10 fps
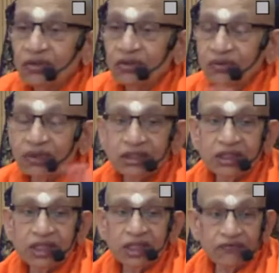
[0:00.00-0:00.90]
there is
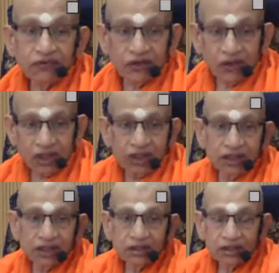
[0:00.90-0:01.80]
no
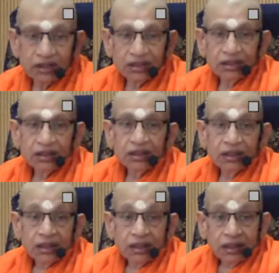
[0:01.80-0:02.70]
desire for knowledge.
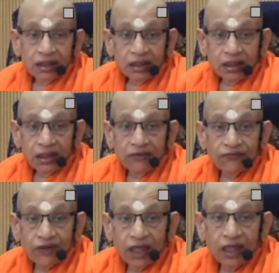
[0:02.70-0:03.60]

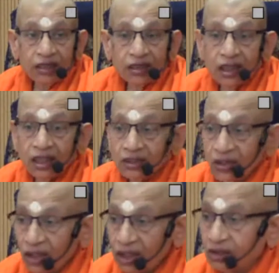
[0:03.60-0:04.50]
If
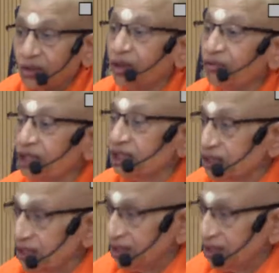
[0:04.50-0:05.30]
either the knowledge is